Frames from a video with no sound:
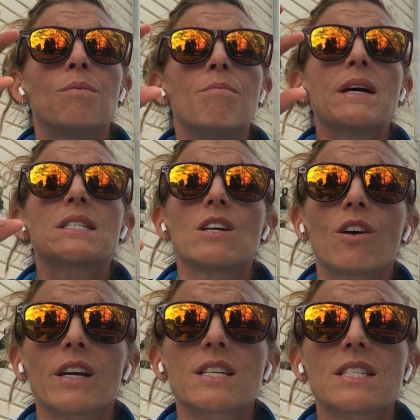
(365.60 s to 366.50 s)

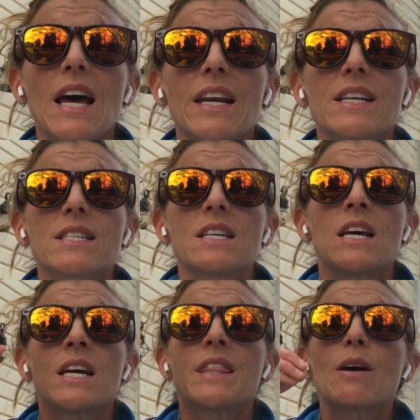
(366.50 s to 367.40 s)
messianic status,
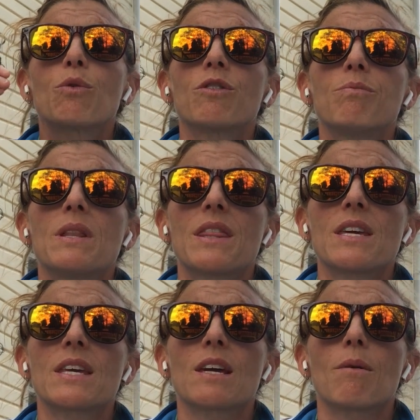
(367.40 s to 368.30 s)
they would have been
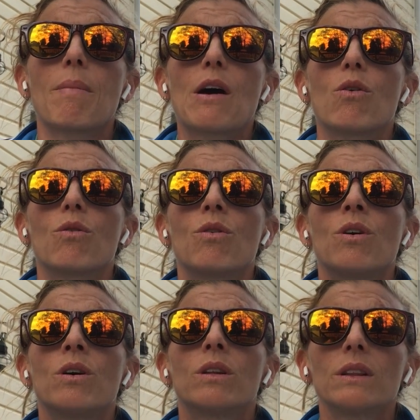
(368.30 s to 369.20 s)
thinking about
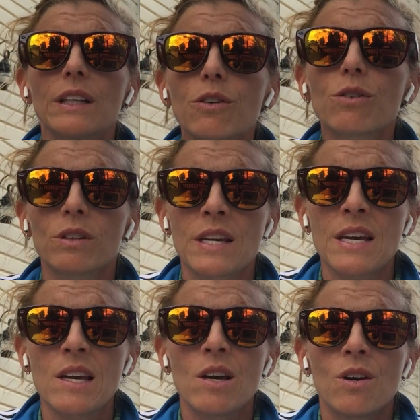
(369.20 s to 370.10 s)

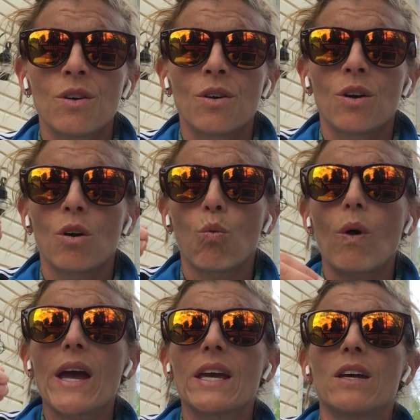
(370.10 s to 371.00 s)
literally a
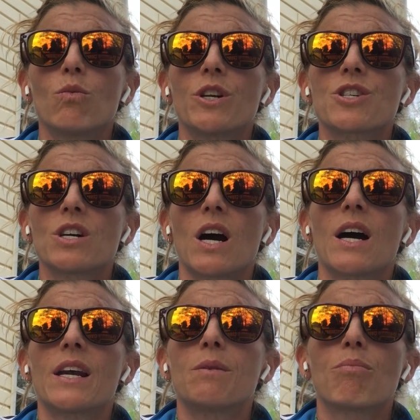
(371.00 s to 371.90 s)
way in which
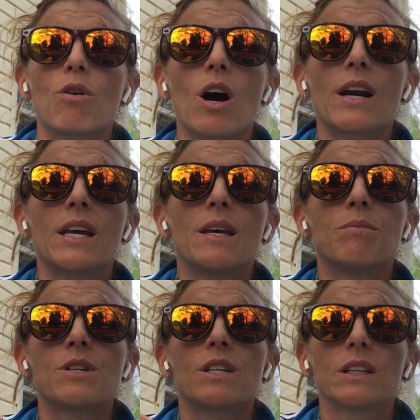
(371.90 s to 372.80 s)
God had brought
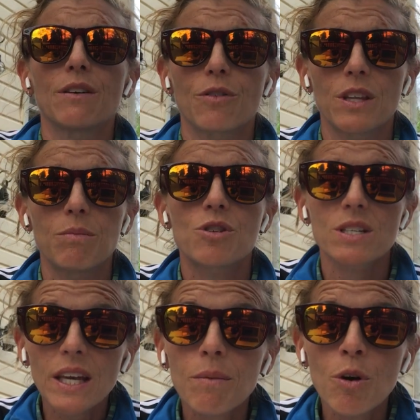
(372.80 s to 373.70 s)
him to deliver them,
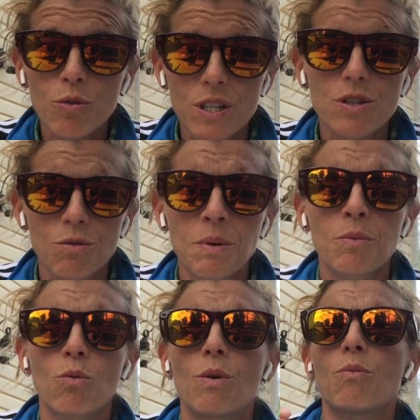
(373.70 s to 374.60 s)
just like Moses.
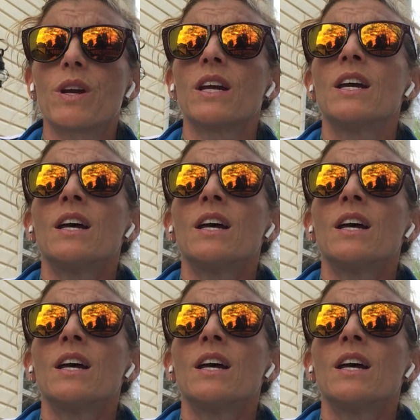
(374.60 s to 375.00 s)
Remember when we